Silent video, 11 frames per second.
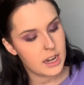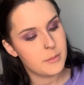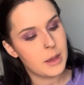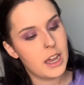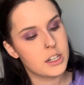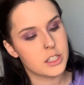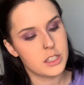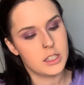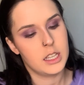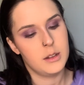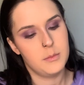I'm
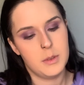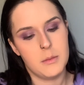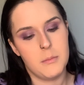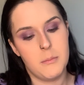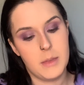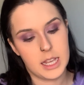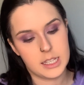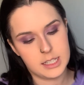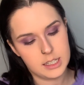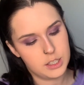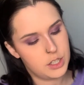actually gonna be
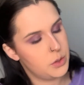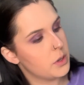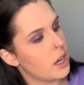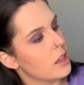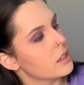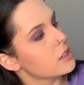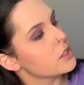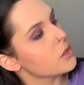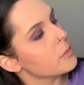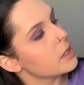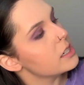mixing two colors.
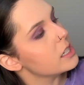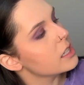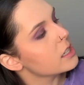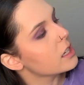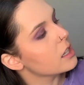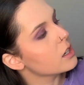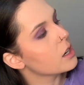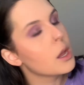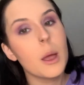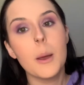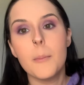So I'm gonna take the
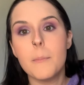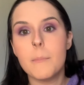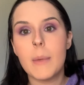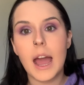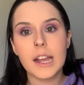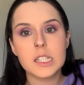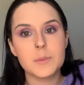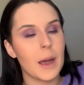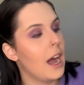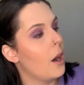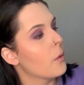color Max
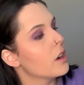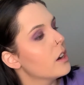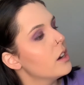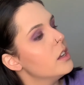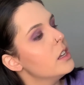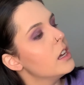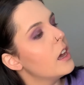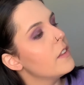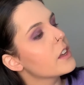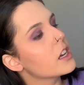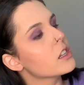Power
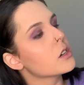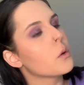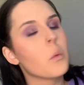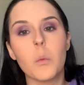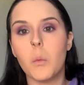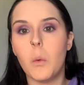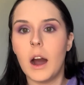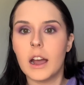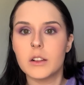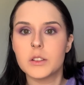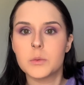and the color
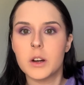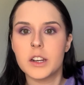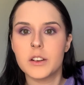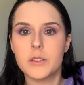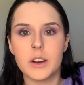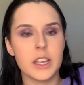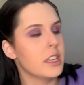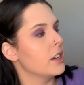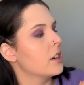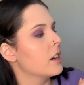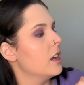Wild one right
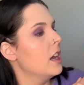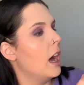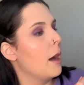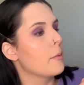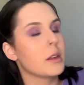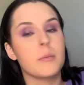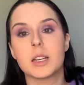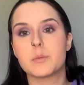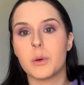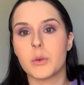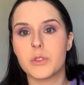here. I'm gonna
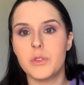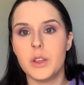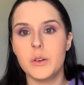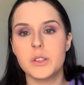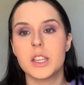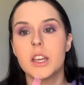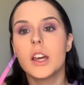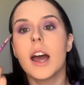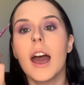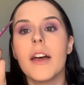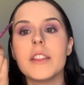mix both of those
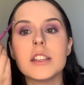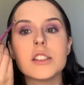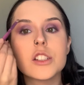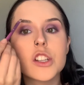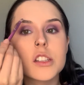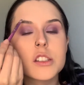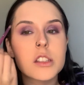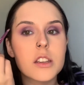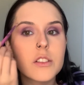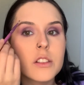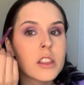and then just
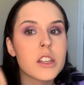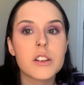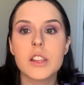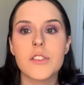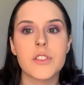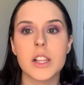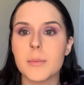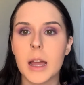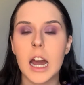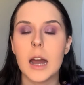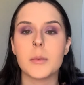literally fill in
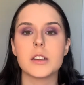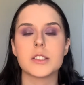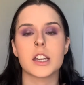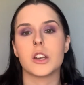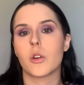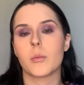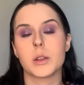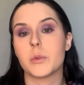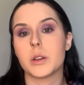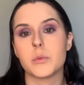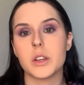my eyebrows like I normally
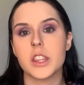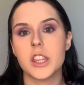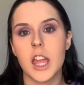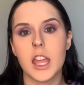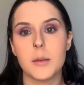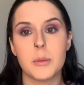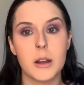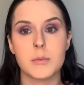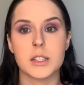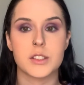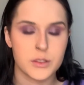would with a
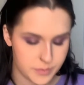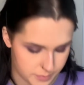brown pencil.